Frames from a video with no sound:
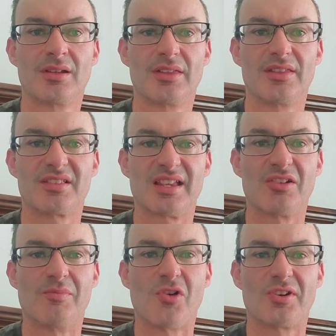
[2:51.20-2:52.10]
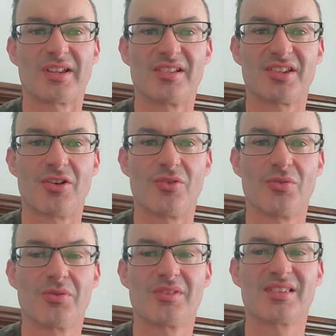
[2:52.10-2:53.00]
The single motor can tow
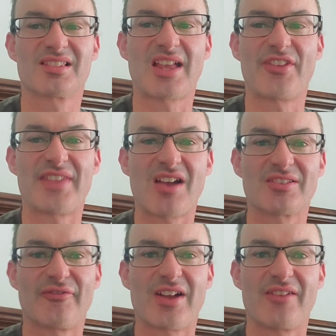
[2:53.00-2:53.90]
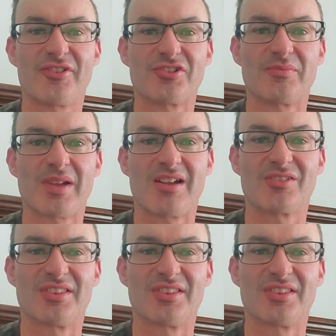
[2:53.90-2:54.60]
7,500 pounds,